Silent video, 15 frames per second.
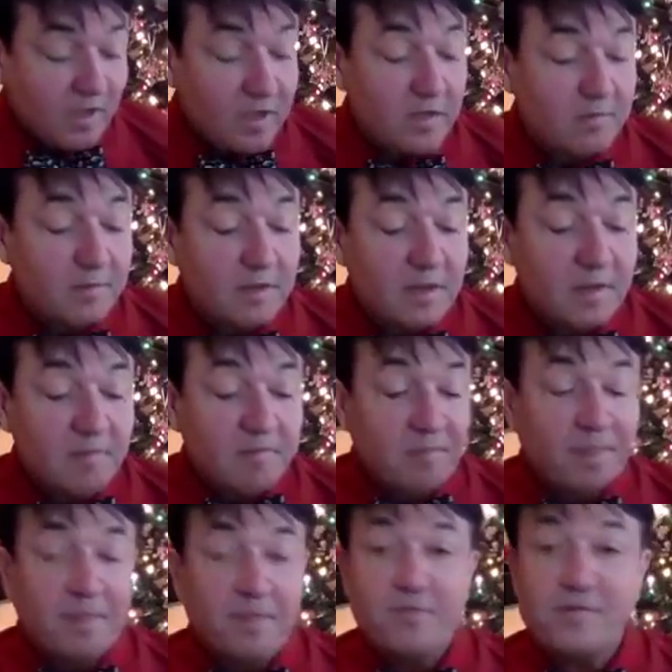um,
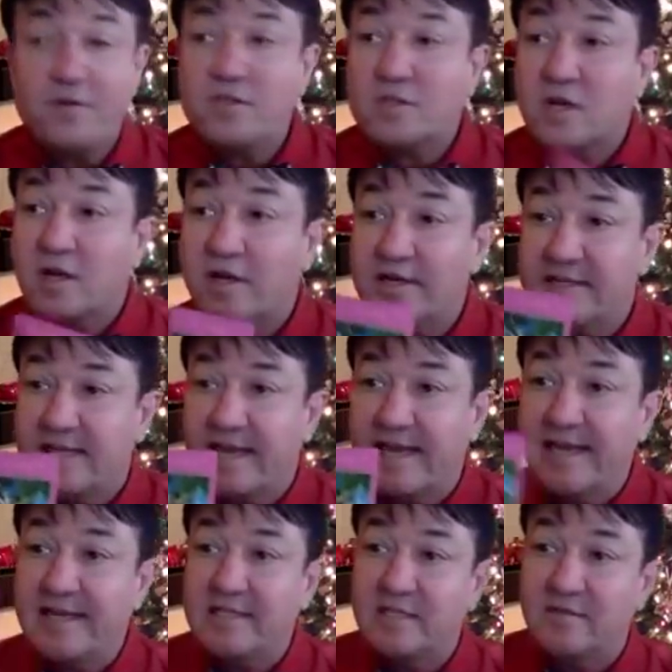the first card is
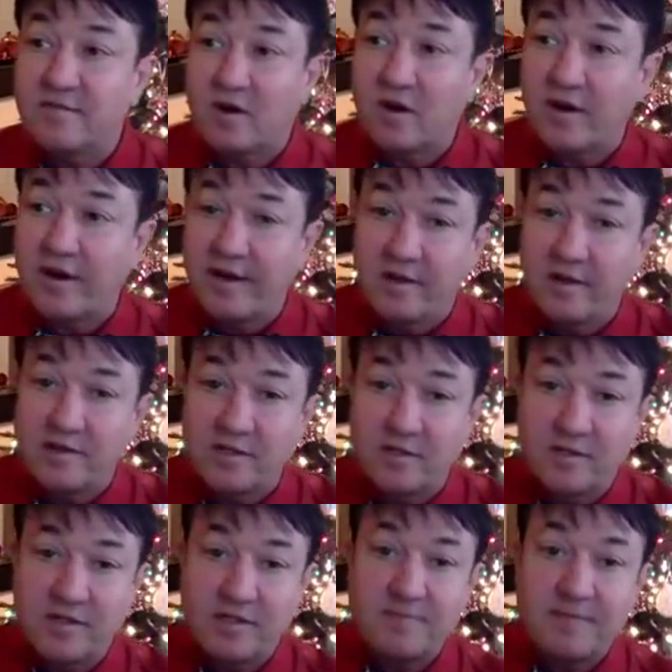Ace of Ariel. So
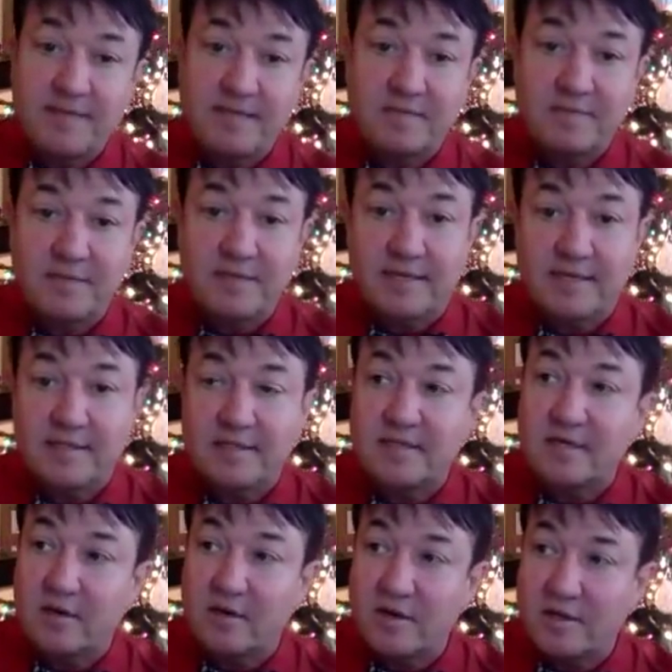this makes me
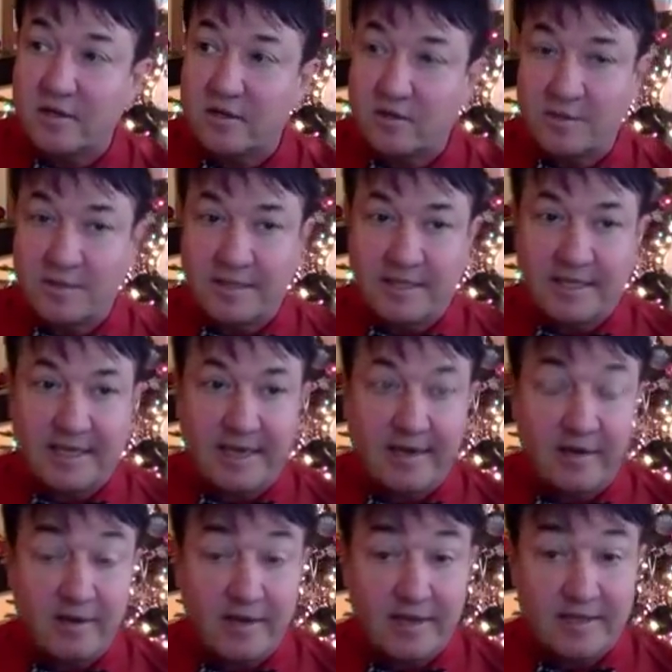concerned a little bit that
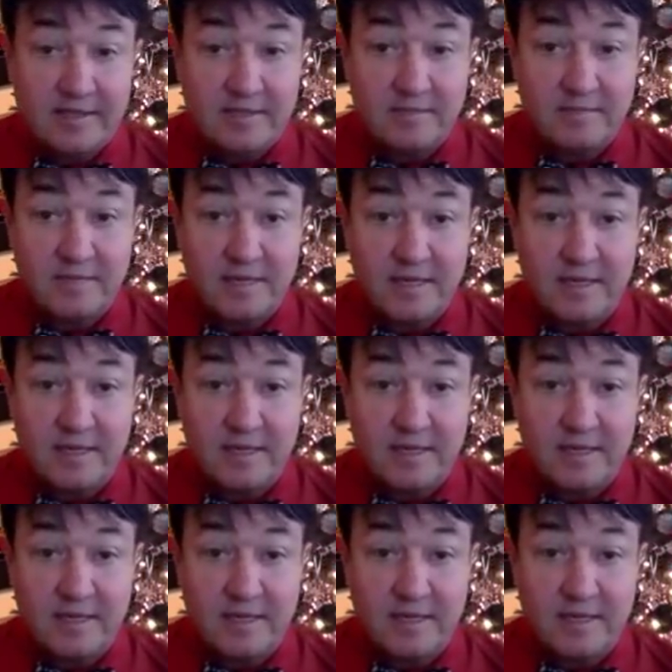Gail has some money